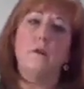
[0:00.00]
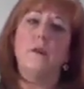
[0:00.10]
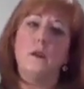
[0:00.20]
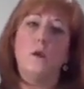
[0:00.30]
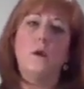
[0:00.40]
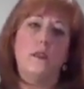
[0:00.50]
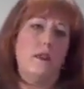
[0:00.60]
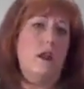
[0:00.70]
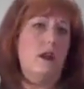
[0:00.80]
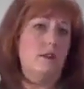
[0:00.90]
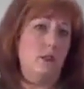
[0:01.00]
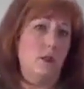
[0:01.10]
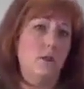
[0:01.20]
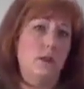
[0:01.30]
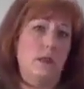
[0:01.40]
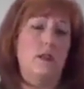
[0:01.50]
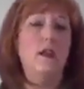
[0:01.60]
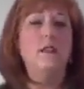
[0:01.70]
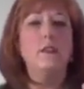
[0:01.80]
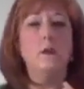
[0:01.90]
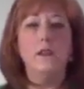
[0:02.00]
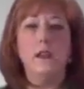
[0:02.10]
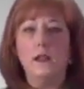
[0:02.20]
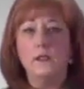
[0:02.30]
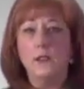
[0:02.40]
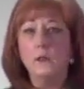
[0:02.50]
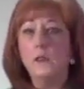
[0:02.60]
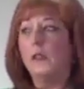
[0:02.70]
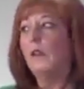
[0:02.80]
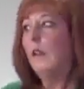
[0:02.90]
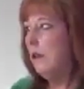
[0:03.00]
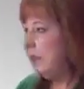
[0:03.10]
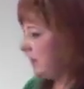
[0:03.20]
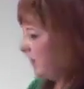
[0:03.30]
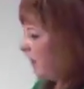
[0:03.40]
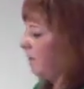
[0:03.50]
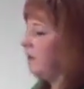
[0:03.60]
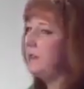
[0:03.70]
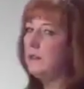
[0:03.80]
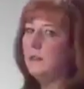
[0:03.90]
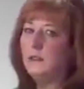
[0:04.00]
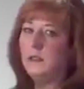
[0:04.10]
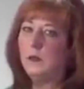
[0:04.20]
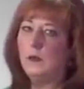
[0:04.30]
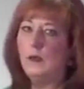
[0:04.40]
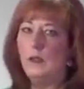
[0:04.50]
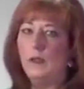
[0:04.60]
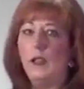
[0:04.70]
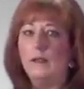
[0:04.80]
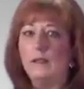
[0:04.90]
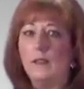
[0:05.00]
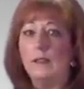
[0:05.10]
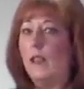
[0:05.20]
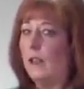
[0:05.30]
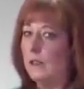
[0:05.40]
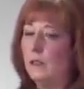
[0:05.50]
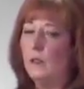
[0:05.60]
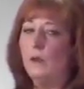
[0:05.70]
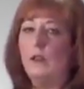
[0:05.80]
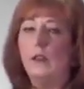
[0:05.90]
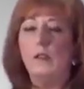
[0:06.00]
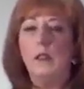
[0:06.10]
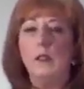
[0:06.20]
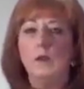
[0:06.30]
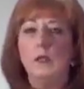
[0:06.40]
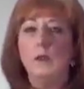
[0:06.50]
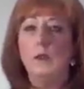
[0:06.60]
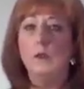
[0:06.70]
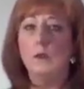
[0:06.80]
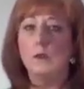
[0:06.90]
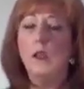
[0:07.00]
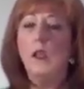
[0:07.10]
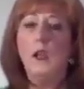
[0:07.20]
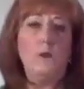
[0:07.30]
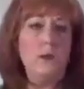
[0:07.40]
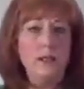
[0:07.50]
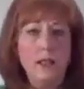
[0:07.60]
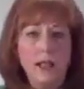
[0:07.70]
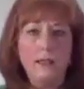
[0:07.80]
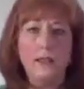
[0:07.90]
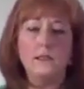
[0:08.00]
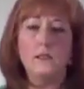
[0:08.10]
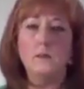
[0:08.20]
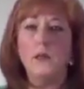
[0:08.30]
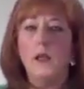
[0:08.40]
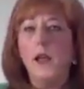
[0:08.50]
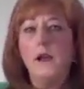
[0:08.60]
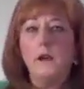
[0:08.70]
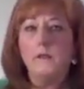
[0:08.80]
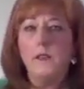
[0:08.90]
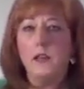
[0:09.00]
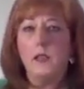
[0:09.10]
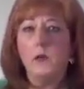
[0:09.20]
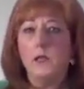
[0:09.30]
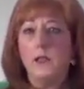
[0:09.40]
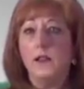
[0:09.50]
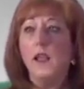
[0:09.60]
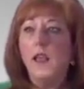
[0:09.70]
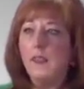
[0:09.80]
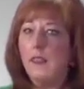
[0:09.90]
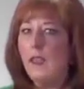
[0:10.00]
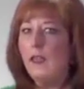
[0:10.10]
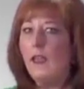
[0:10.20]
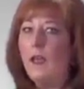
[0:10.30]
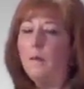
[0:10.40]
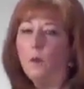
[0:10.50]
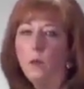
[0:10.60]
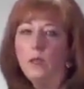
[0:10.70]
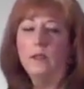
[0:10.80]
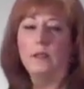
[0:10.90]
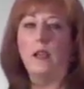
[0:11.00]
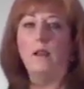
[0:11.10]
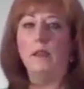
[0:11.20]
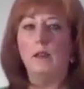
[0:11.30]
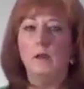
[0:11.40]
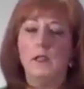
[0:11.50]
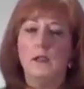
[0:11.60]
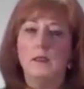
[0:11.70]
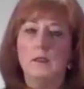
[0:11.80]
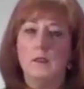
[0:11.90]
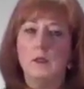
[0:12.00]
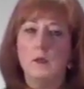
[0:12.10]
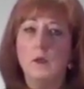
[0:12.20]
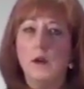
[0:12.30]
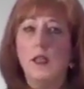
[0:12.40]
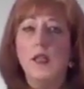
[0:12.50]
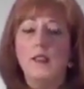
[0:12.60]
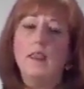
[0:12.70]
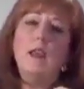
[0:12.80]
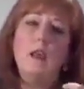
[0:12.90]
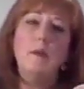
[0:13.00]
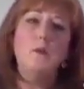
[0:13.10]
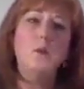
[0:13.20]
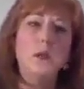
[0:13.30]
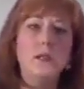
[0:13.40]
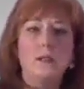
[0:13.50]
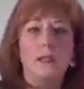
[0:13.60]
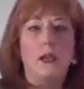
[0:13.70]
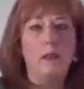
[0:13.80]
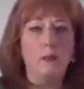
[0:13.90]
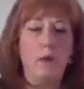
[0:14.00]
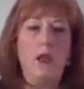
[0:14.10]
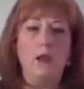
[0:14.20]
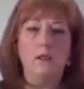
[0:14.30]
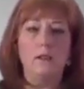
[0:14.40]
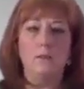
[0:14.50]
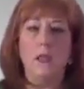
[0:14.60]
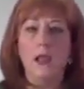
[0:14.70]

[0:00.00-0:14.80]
from the Orthodox Union. The Orthodox Union looks at every single ingredient and says that's an ingredient that you can use. And we like that supplier of that ingredient. They come and witness how the ingredients are stored. They come and witness how the product is